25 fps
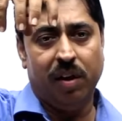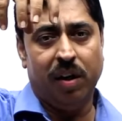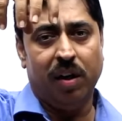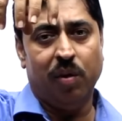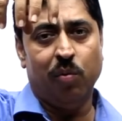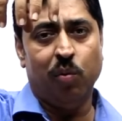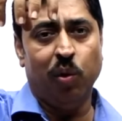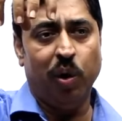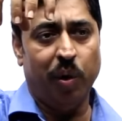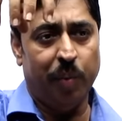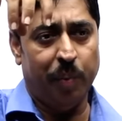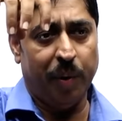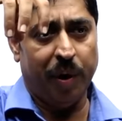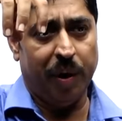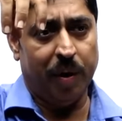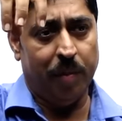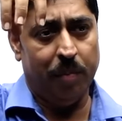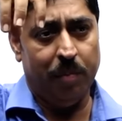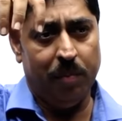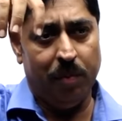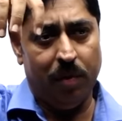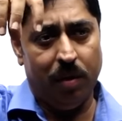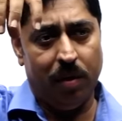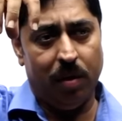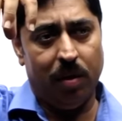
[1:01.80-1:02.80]
in
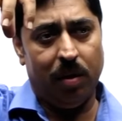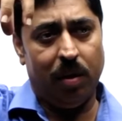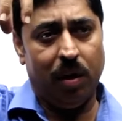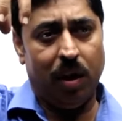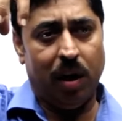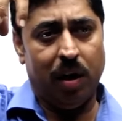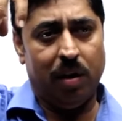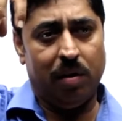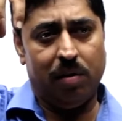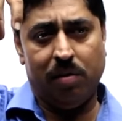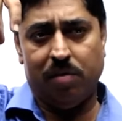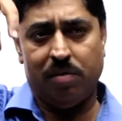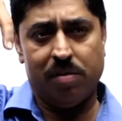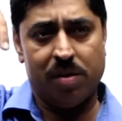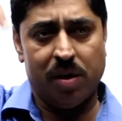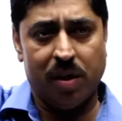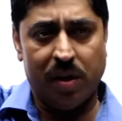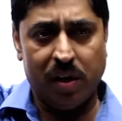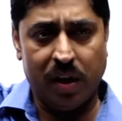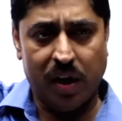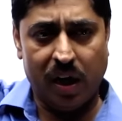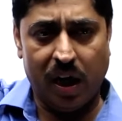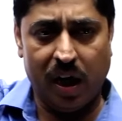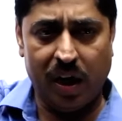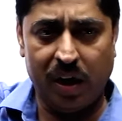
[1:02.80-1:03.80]
equilibrium at
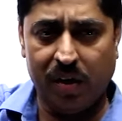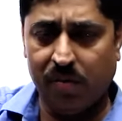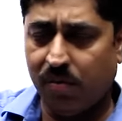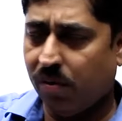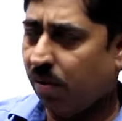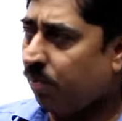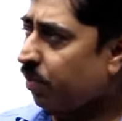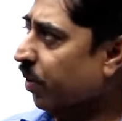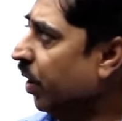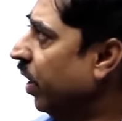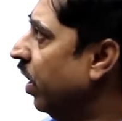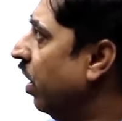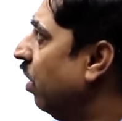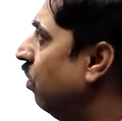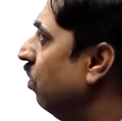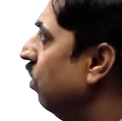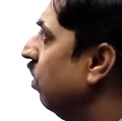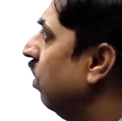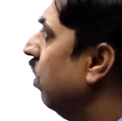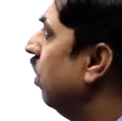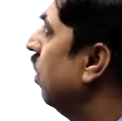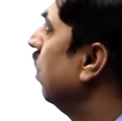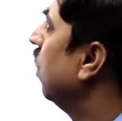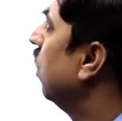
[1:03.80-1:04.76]
certain height from the ground.